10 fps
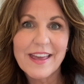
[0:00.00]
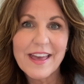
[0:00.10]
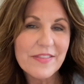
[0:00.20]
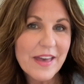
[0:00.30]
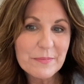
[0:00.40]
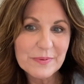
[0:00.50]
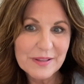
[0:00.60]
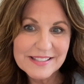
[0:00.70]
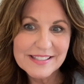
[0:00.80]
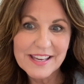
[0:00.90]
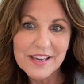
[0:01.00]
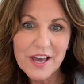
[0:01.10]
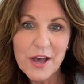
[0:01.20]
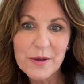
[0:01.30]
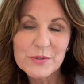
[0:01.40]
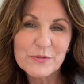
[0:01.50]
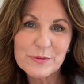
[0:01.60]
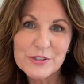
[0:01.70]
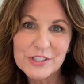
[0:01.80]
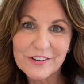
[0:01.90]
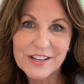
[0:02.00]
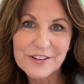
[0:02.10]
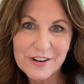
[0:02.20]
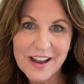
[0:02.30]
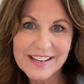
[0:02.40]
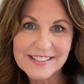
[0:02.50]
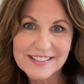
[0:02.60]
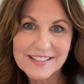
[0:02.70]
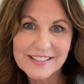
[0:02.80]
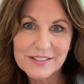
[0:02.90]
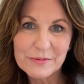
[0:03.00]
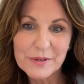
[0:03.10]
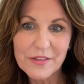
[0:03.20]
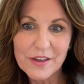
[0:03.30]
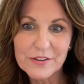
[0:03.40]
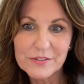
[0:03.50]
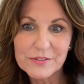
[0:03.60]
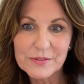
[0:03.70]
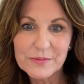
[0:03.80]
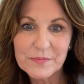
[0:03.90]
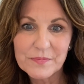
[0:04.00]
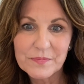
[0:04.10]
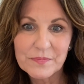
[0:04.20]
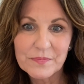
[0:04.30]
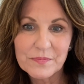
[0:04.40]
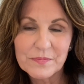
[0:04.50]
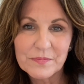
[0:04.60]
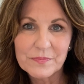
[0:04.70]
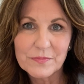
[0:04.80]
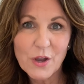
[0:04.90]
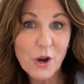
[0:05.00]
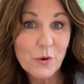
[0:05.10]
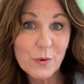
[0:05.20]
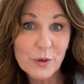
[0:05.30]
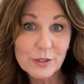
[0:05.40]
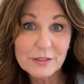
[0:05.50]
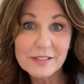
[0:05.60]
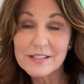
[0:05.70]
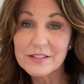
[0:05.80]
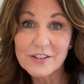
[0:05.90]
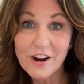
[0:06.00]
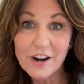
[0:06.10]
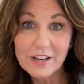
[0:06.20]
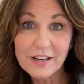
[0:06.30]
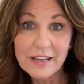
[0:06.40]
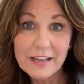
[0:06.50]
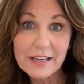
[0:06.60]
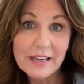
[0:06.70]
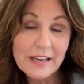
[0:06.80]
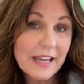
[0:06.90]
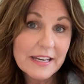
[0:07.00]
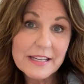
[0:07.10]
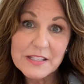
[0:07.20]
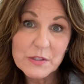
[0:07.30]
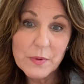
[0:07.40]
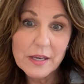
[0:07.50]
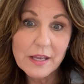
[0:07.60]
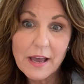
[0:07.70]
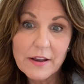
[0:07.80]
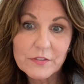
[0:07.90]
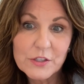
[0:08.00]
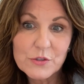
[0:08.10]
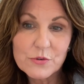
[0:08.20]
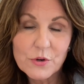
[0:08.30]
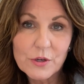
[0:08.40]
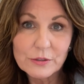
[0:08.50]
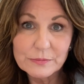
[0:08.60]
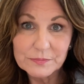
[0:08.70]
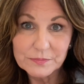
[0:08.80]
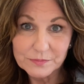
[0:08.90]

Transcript: and that blessing comes from sharing Christ with others. Our world is dark and it's spinning out of control.